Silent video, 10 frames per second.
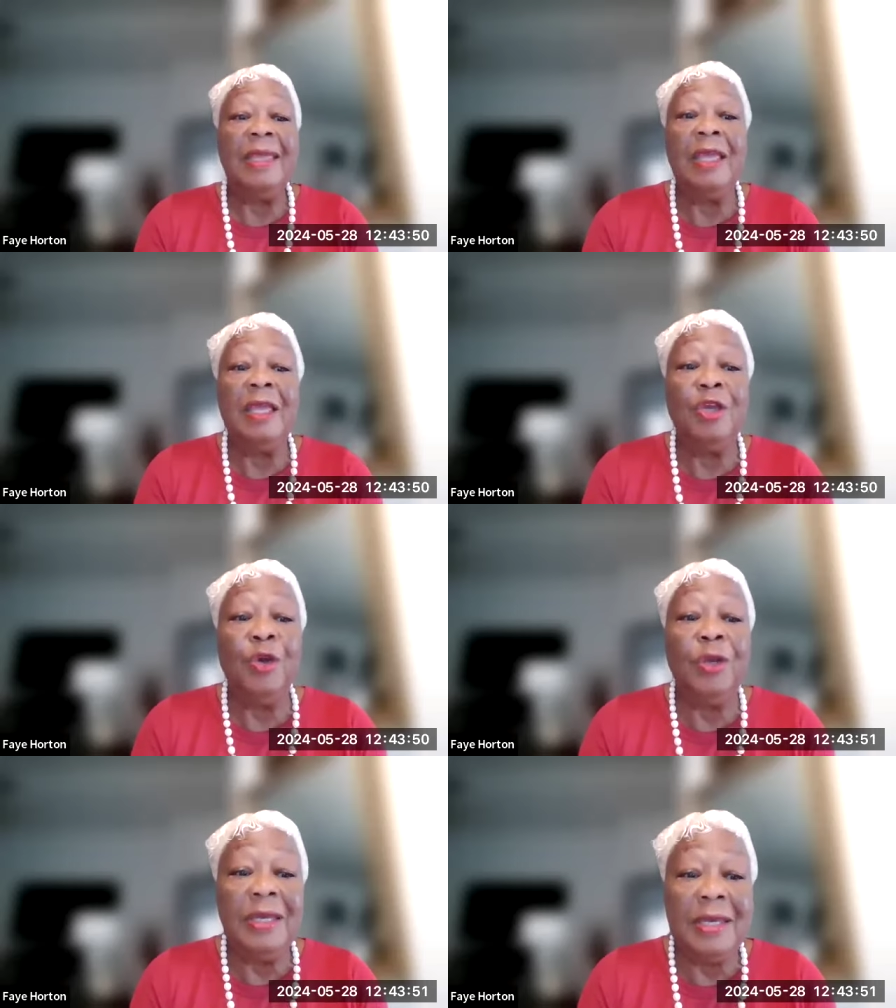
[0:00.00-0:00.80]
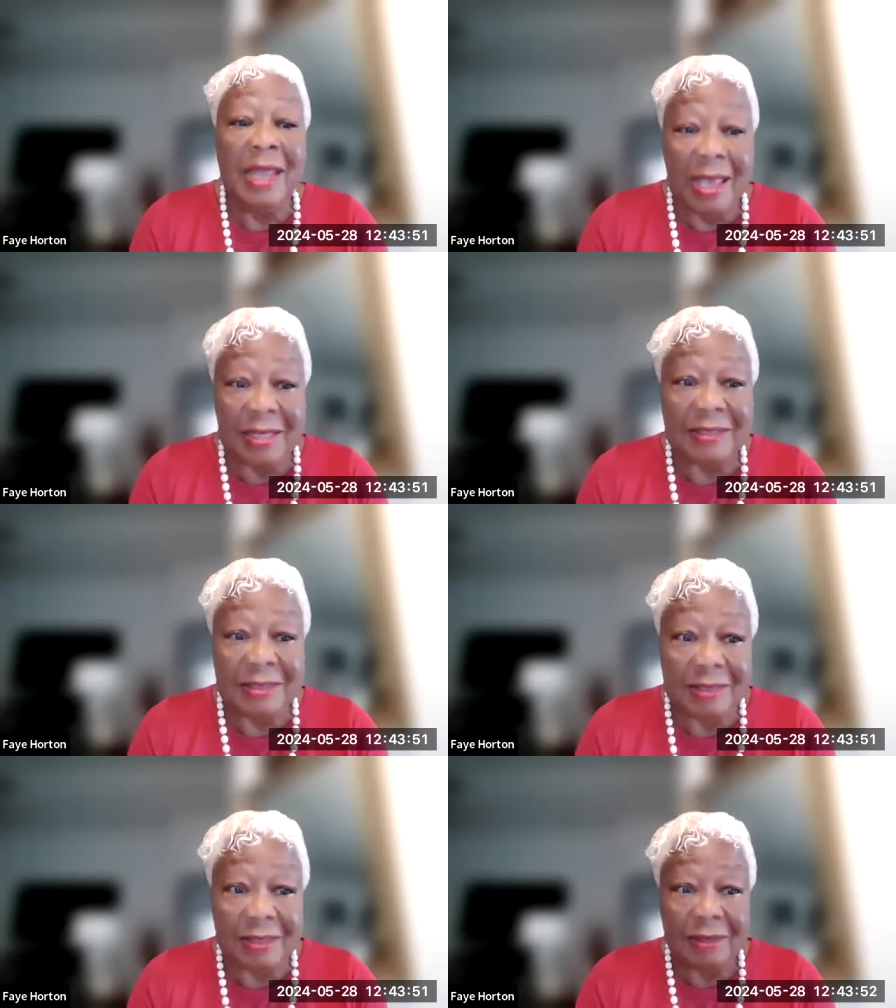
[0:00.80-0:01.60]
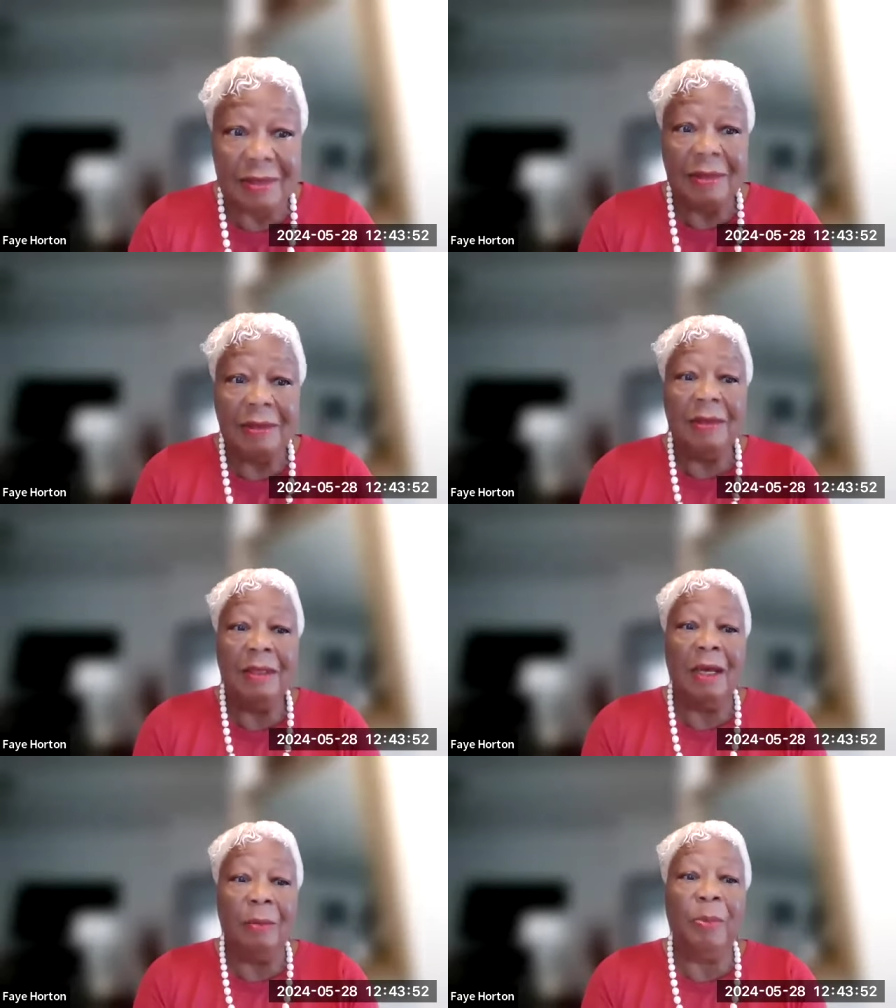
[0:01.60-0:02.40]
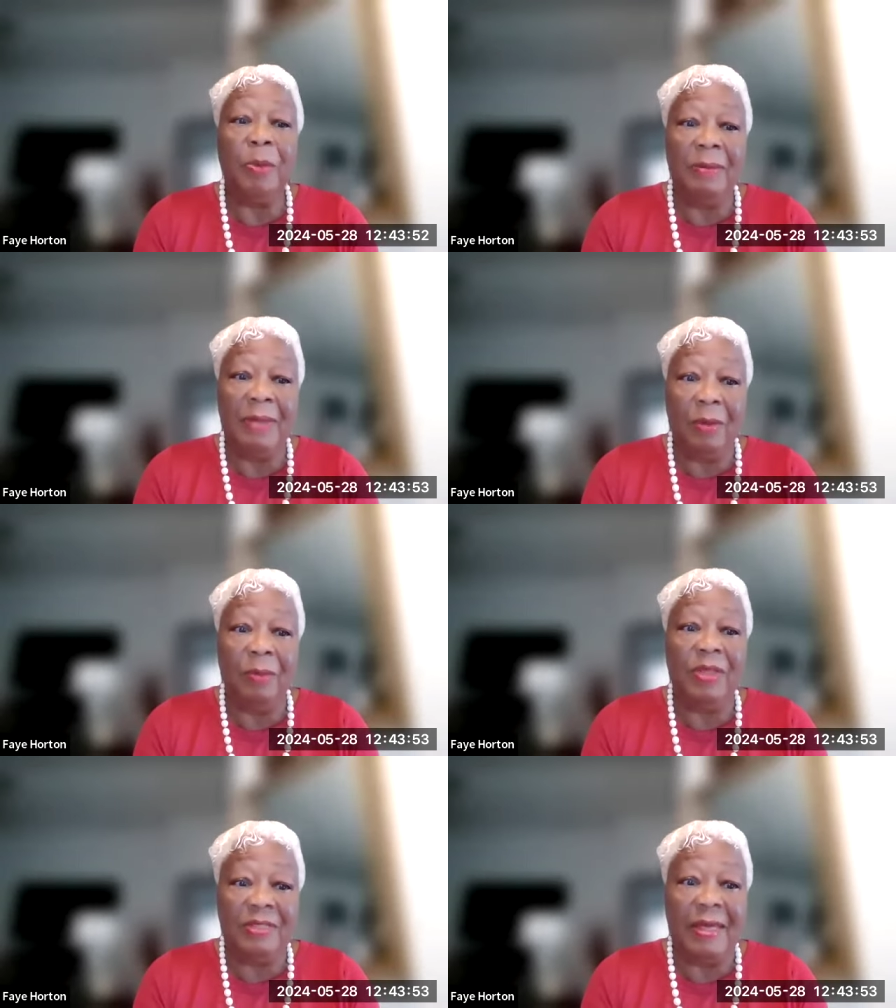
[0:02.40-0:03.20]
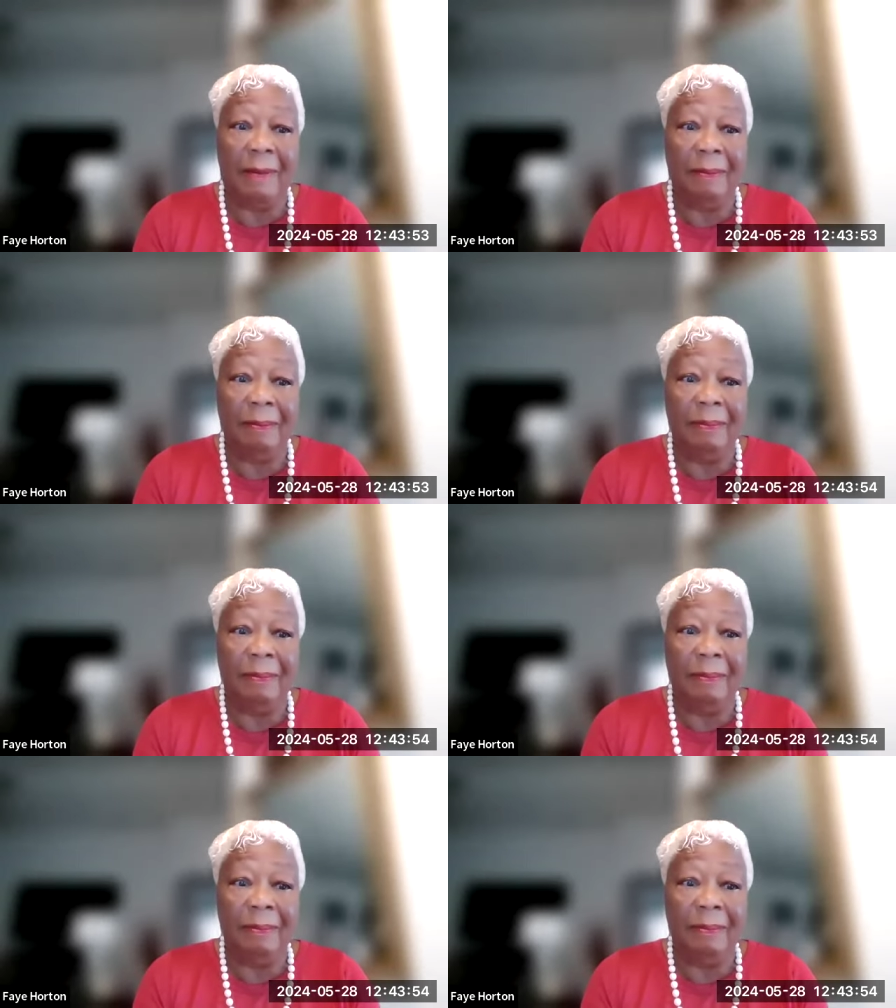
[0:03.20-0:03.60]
in your next appointment with them.